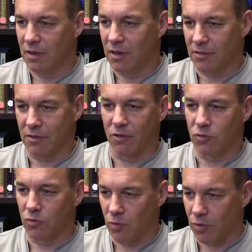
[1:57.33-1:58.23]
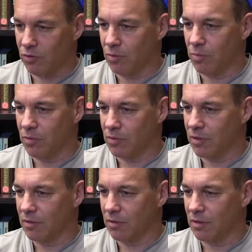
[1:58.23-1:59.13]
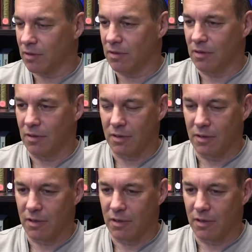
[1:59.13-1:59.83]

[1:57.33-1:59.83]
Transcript: as a house of worship, as a uh,